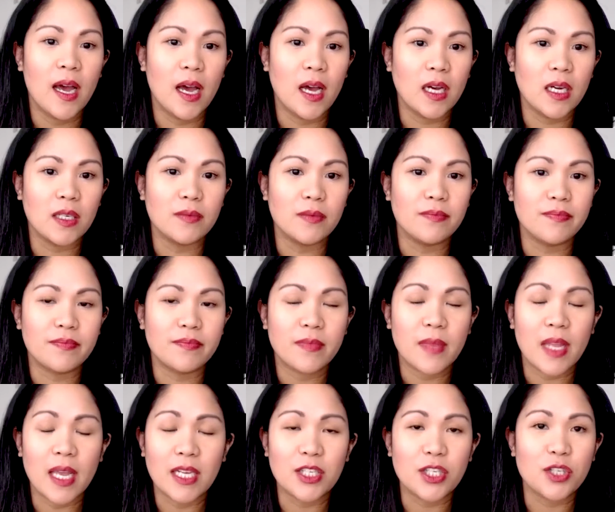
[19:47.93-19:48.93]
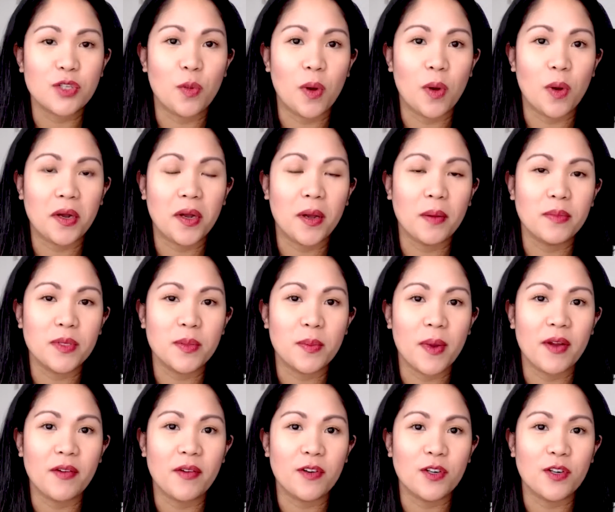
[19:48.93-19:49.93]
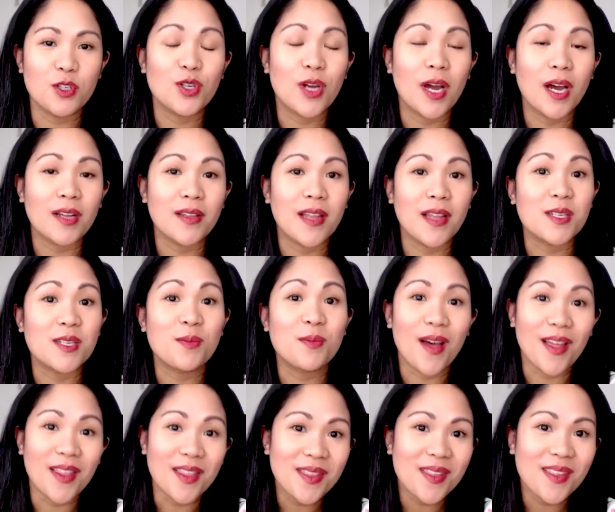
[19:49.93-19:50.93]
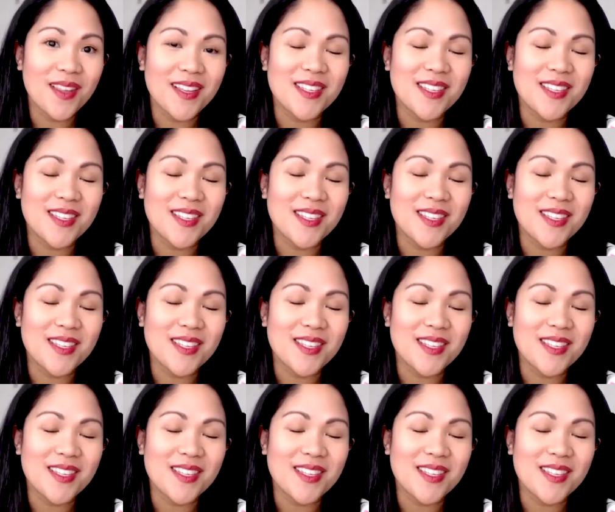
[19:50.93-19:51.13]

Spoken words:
and just welcomed my first child last month.